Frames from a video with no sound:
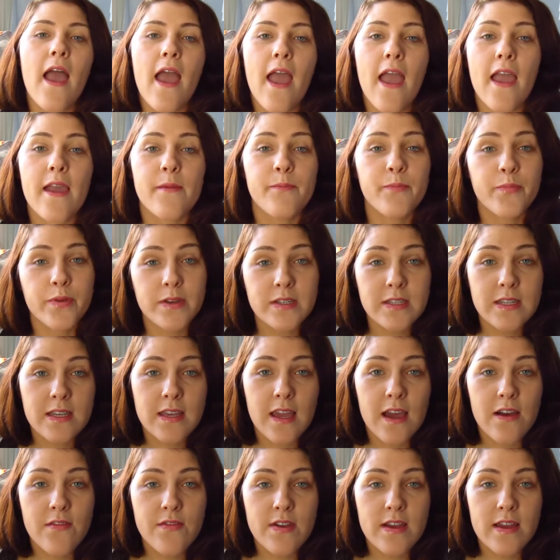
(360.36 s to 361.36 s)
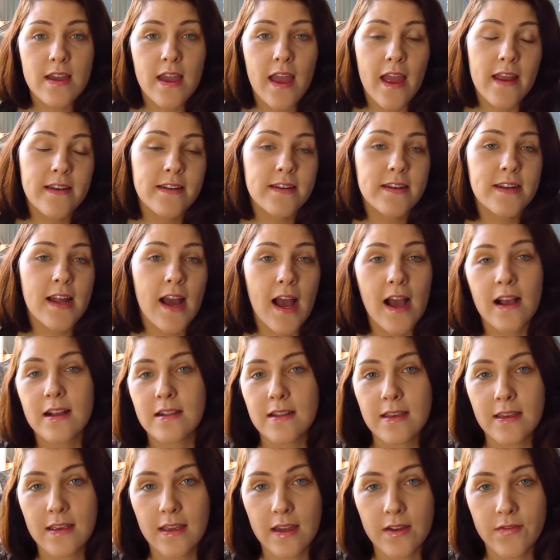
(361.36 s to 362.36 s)
A pretty cover and an
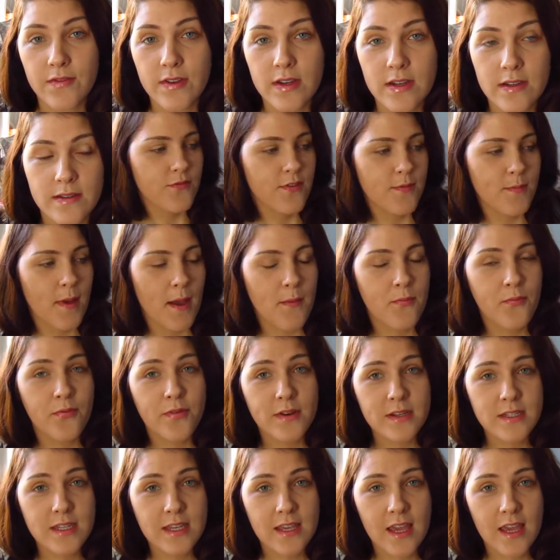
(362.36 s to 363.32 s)
ugly cover. For my pretty